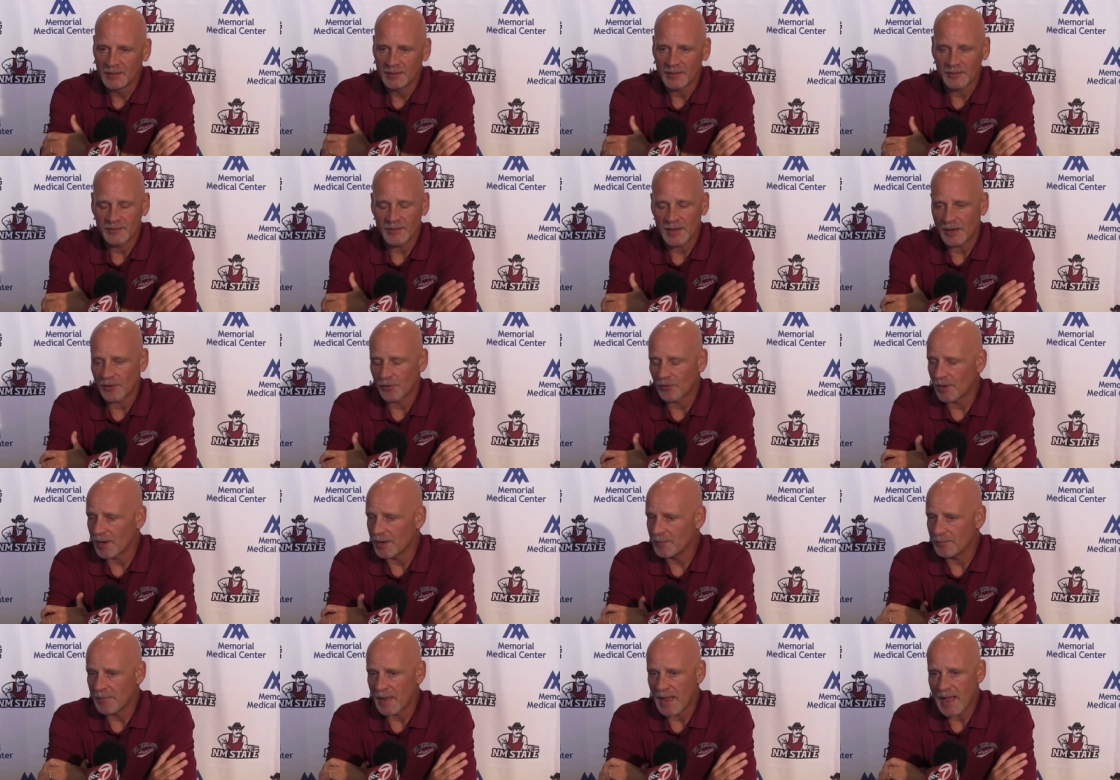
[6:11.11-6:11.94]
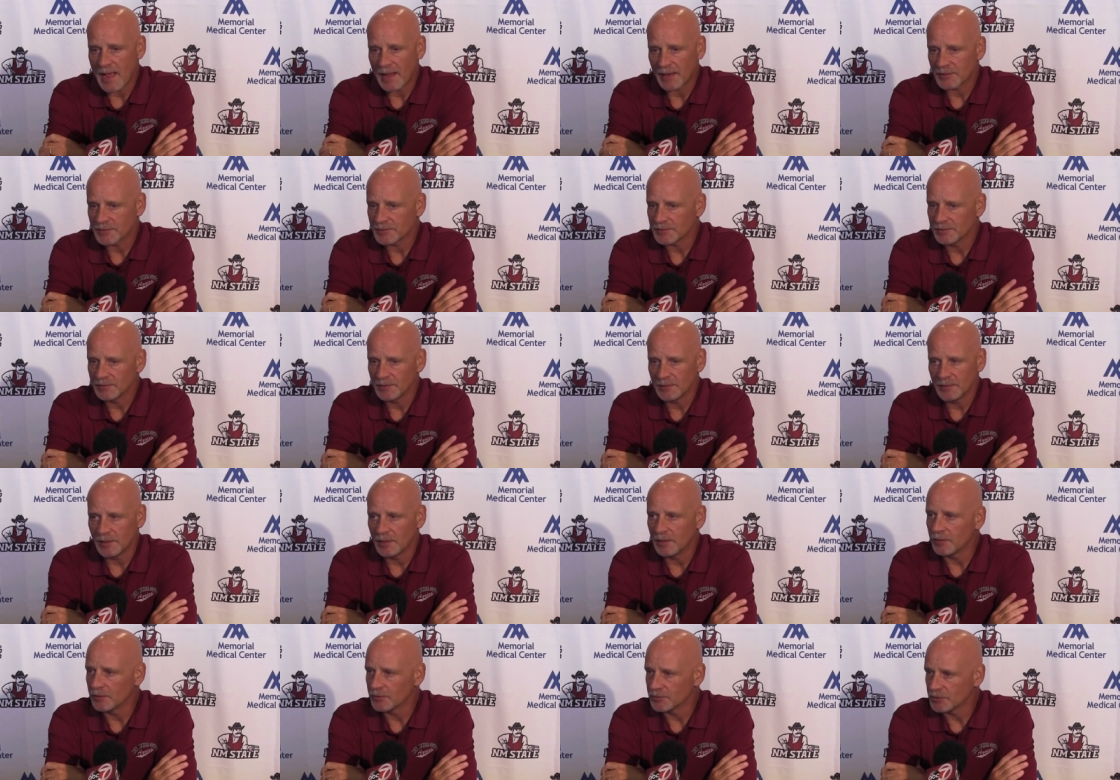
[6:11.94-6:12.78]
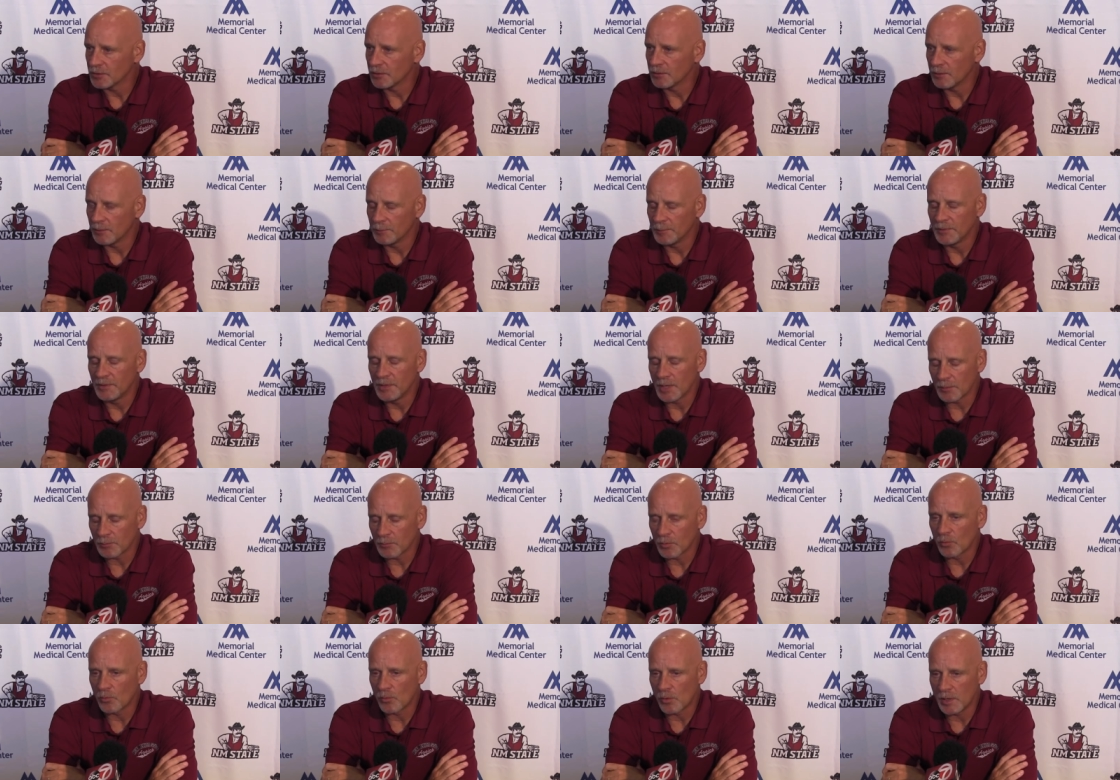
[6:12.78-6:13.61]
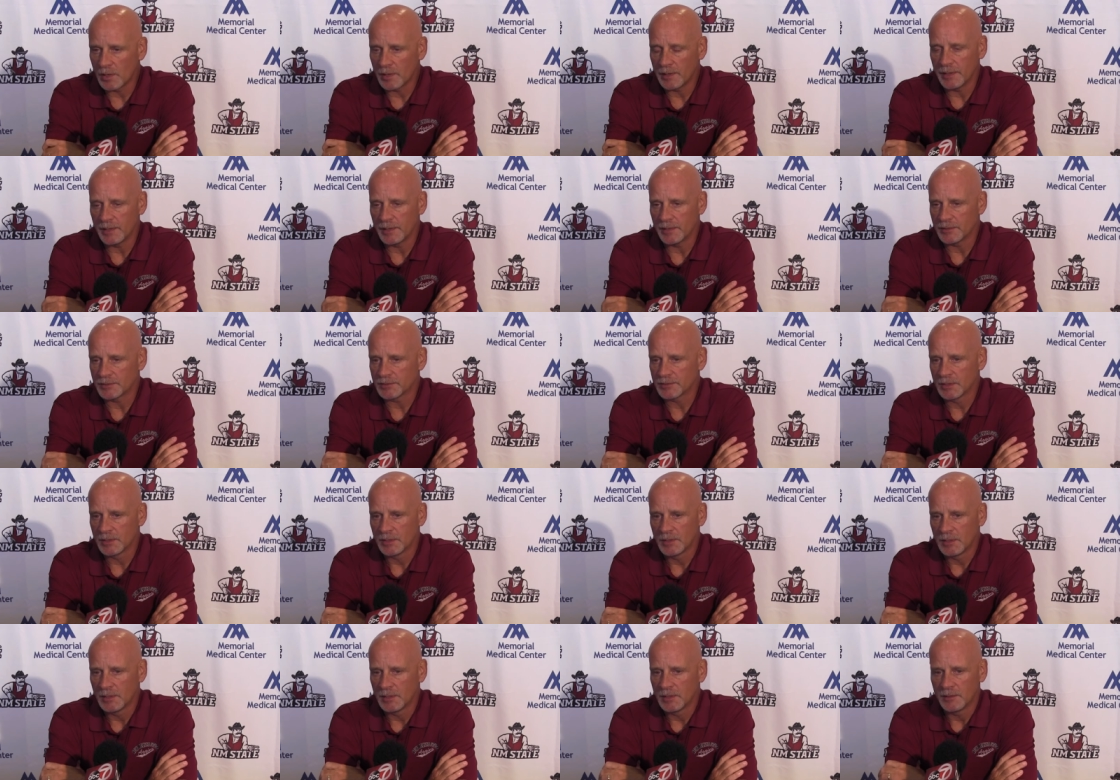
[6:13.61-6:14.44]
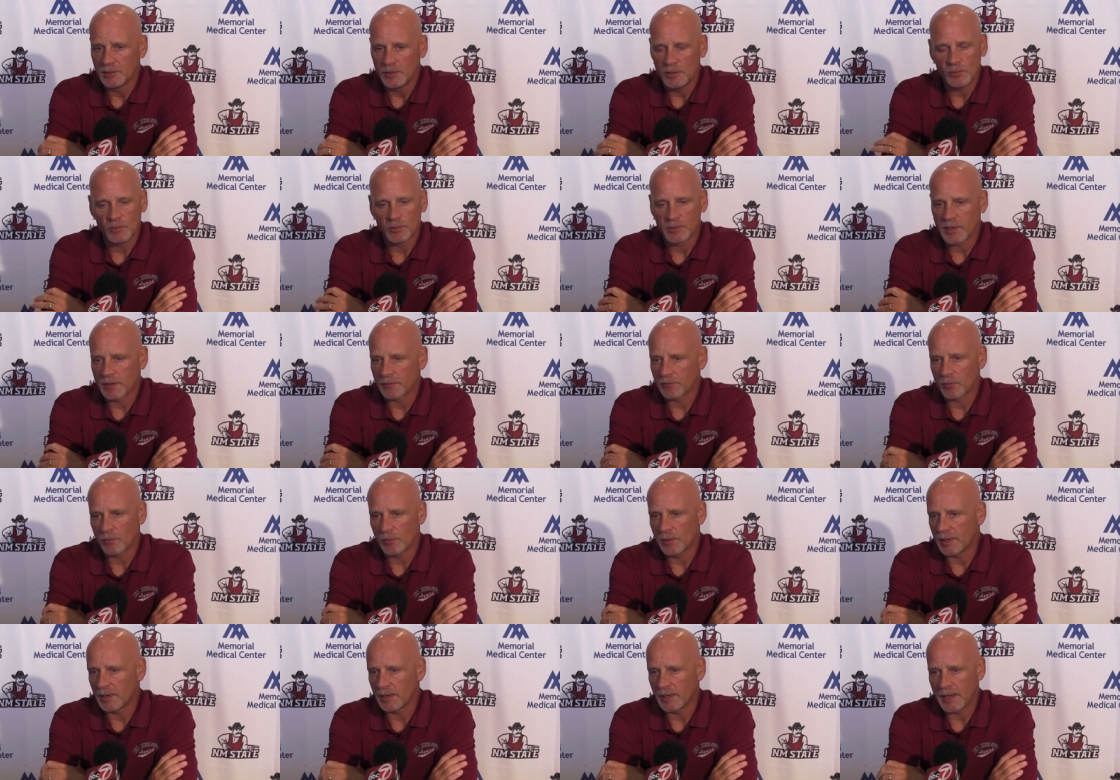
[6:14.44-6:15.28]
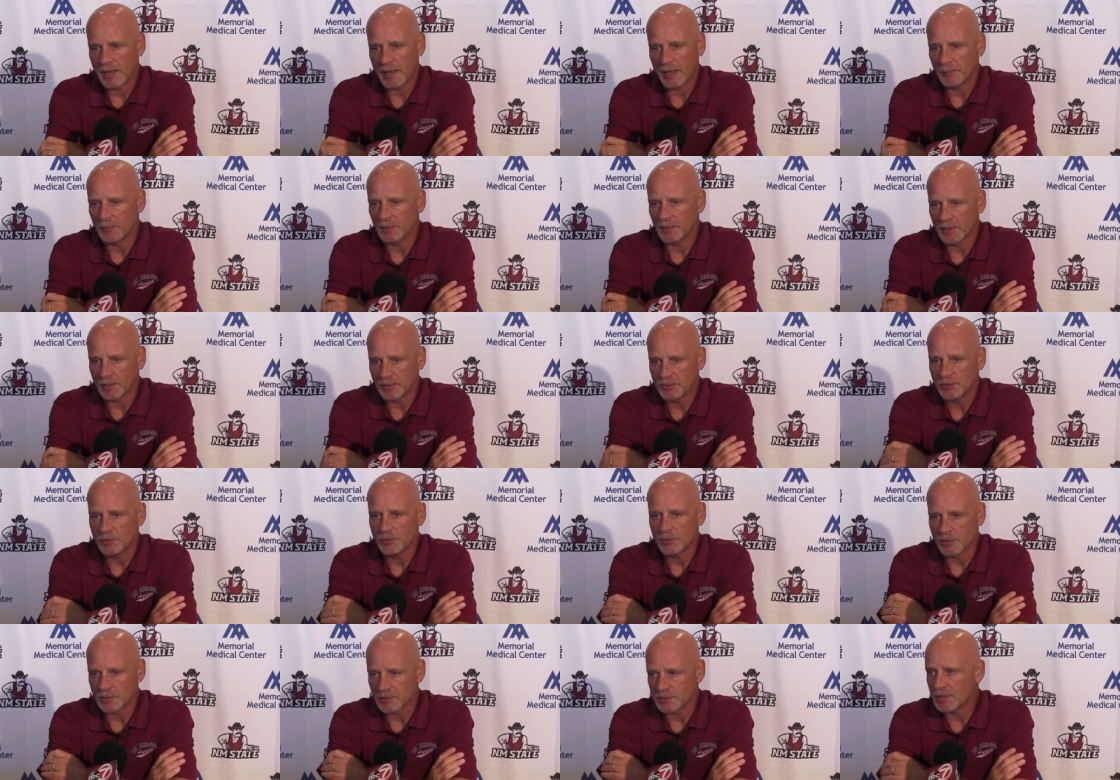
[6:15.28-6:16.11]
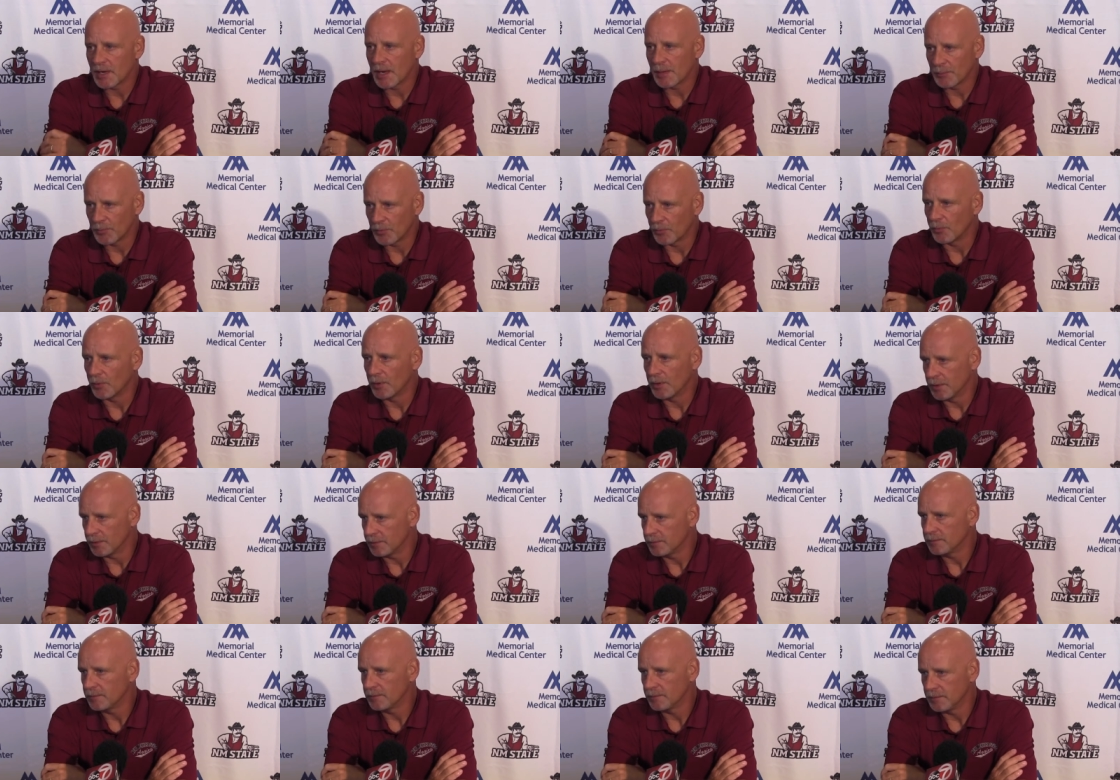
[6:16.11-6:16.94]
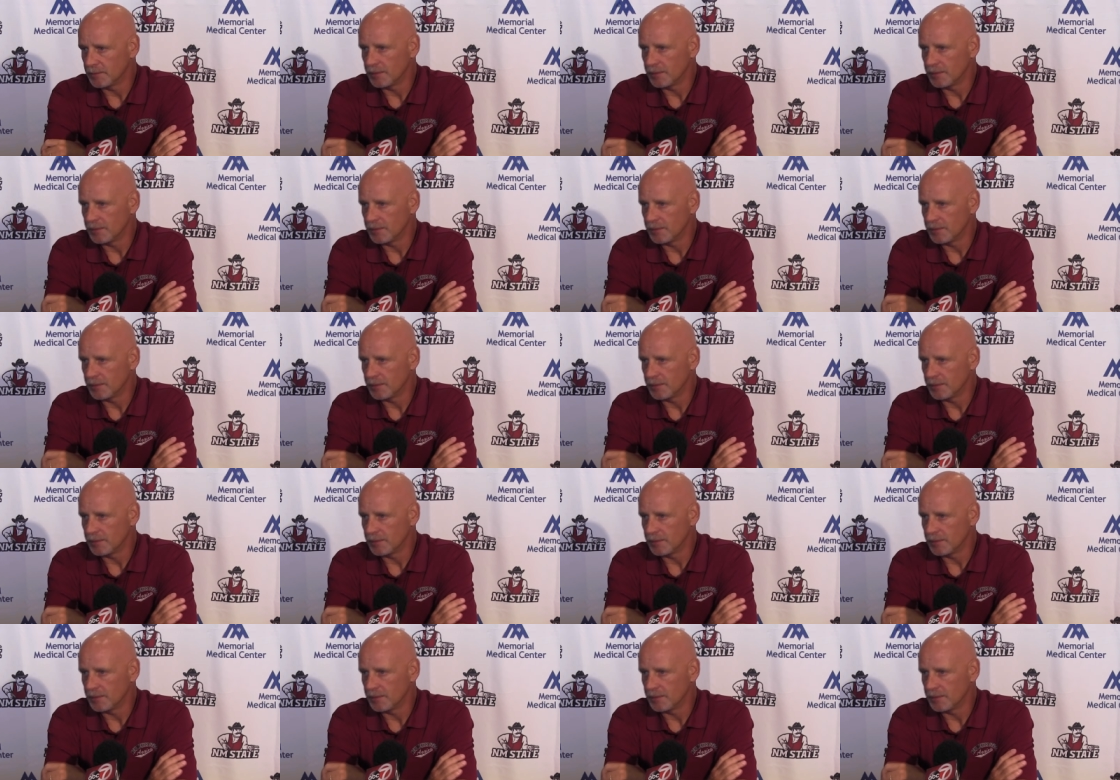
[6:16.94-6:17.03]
They've got great backs, you know. So, I mean, number one is you will never win a game unless you can stop the run.